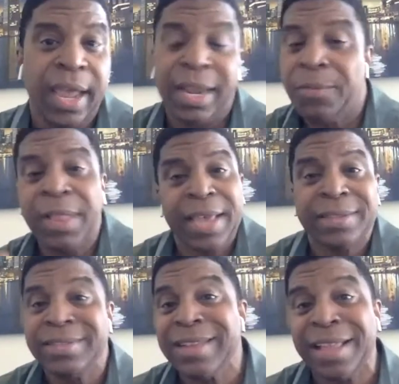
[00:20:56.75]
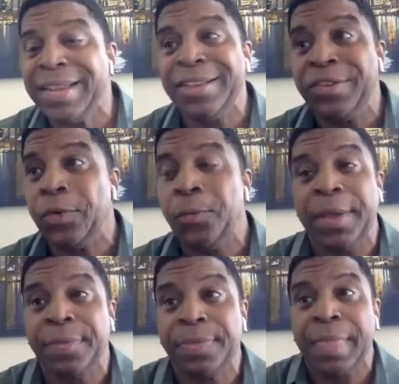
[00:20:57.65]
And it really has nothing to do
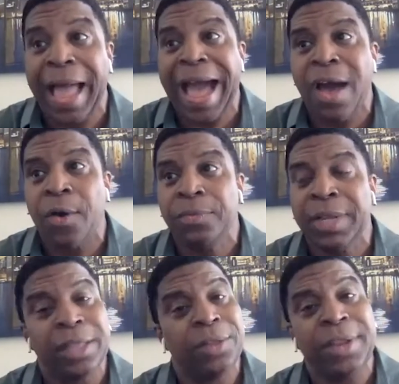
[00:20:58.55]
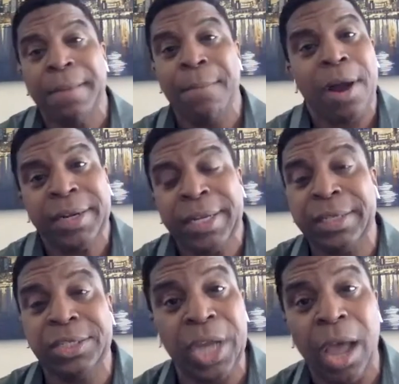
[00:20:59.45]
with how Nickelodeon
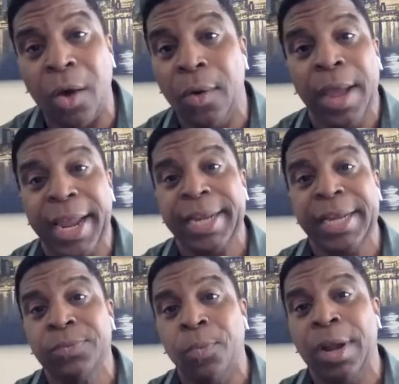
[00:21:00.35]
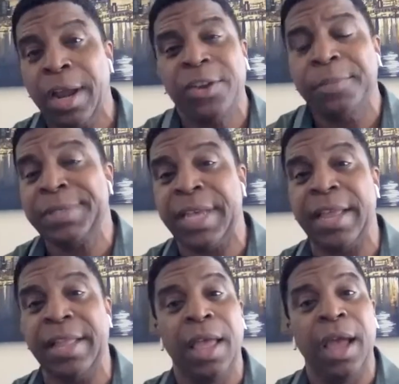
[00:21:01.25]
marketed the show. It is one hundred
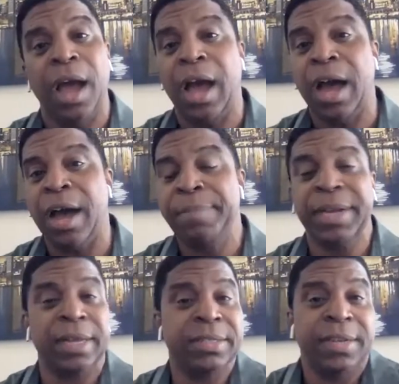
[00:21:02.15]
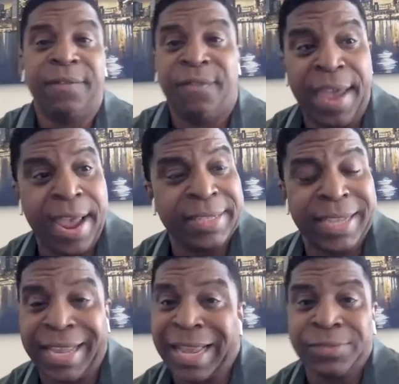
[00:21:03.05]
percent uh, because of the fans.
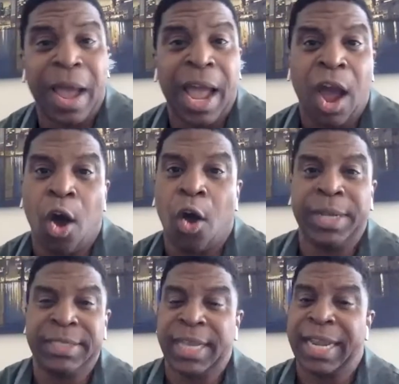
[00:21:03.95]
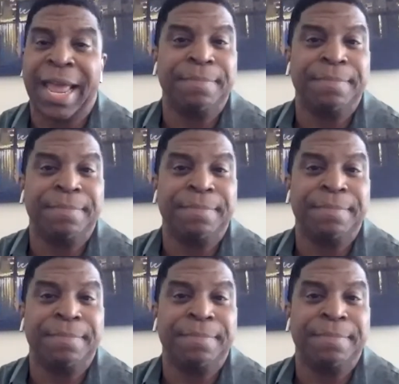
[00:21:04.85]
And that's why I always say it.